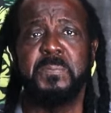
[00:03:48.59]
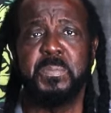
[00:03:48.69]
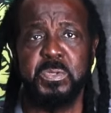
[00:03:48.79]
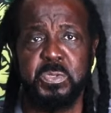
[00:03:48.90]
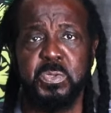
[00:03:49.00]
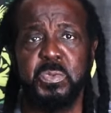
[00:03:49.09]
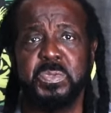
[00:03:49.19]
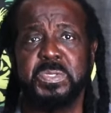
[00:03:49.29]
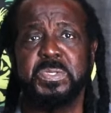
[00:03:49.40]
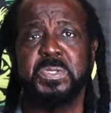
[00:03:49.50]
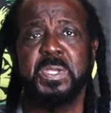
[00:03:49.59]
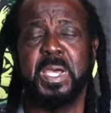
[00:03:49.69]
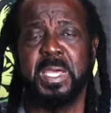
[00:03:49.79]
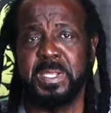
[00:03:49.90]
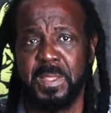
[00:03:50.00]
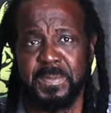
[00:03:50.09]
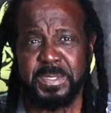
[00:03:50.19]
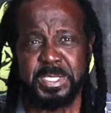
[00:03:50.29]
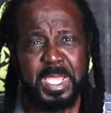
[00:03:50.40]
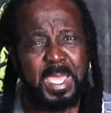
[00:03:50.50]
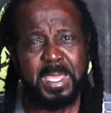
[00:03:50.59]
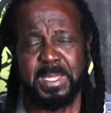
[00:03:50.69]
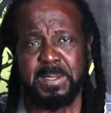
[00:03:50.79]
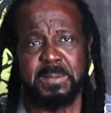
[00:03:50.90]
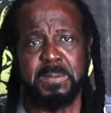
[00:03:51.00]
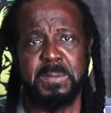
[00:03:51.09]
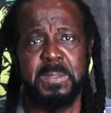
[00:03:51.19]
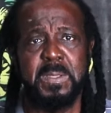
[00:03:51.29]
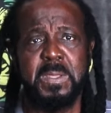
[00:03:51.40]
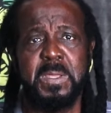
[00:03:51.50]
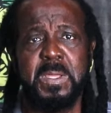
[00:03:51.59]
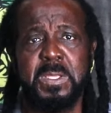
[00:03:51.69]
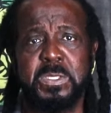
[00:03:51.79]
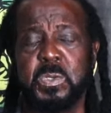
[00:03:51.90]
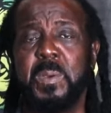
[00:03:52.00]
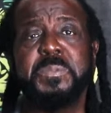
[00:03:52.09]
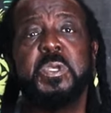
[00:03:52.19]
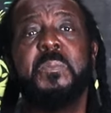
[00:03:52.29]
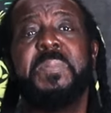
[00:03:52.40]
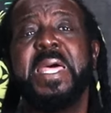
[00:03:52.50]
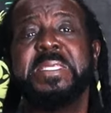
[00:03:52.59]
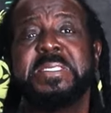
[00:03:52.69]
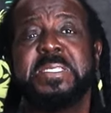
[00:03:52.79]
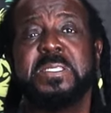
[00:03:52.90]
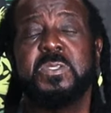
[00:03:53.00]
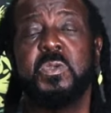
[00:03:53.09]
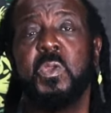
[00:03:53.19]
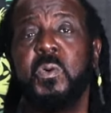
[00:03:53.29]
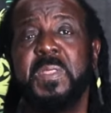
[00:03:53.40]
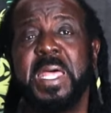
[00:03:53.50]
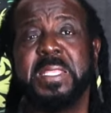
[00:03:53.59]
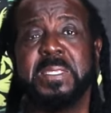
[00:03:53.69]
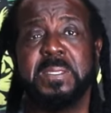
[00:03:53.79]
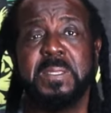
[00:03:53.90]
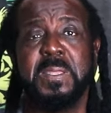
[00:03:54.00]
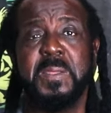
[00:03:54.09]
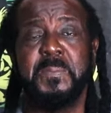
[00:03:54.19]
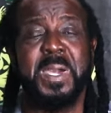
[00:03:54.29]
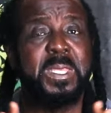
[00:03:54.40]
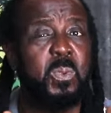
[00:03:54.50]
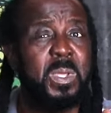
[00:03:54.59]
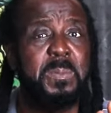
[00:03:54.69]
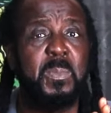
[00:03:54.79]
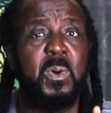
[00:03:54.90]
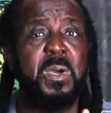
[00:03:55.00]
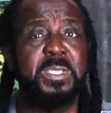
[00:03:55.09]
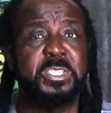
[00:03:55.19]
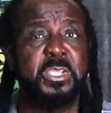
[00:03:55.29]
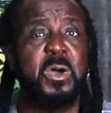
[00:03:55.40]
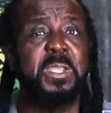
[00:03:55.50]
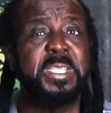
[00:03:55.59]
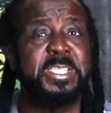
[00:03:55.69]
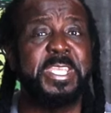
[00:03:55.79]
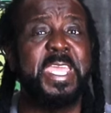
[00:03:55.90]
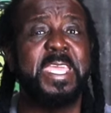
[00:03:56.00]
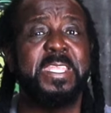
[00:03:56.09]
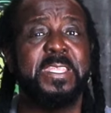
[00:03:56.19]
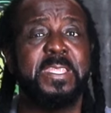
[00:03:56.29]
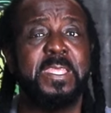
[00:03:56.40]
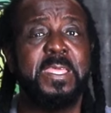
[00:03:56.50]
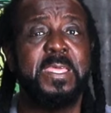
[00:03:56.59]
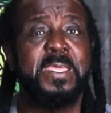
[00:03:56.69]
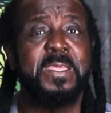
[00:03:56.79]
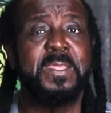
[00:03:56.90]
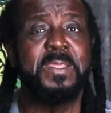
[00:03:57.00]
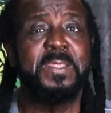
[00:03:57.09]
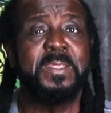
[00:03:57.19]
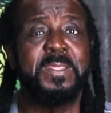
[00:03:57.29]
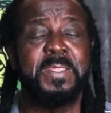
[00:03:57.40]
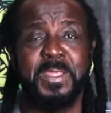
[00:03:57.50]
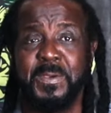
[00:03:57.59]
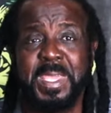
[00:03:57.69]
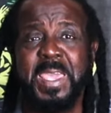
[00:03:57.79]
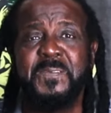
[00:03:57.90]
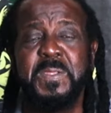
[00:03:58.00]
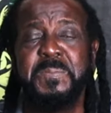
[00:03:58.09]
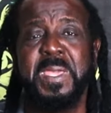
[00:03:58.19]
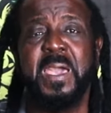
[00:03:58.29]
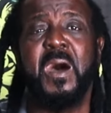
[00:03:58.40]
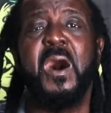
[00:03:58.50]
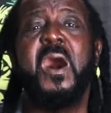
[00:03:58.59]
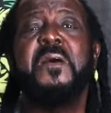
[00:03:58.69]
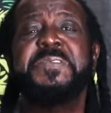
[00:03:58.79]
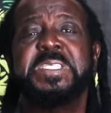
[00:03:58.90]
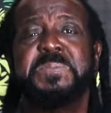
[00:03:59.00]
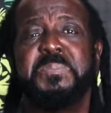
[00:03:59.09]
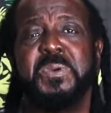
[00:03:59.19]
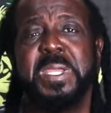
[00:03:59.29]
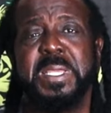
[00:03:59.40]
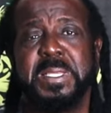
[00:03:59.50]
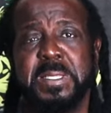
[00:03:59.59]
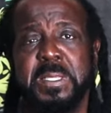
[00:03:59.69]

produce another child. So I'm so blessed to know that my twin boys, Shawn and Shane, they've given me offspring